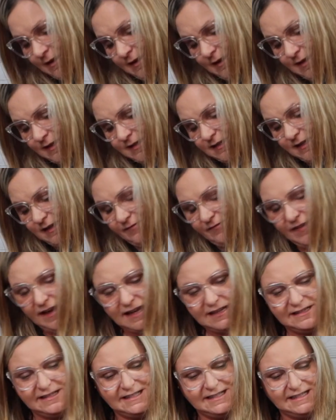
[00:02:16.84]
Let's see if
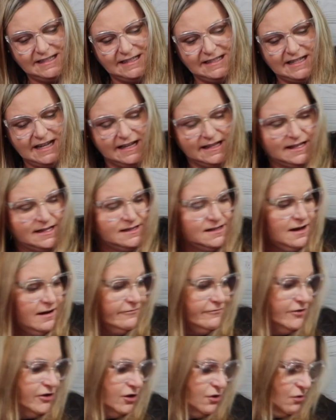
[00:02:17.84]
I take this
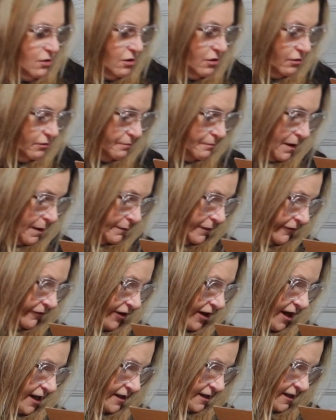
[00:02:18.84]
off for you. Oh, mommy
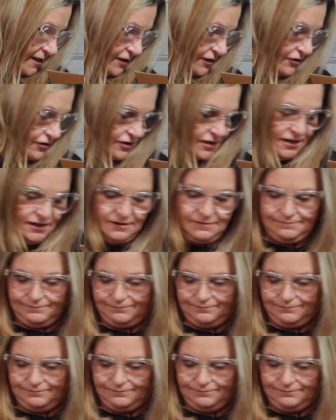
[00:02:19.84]
forgot scissors.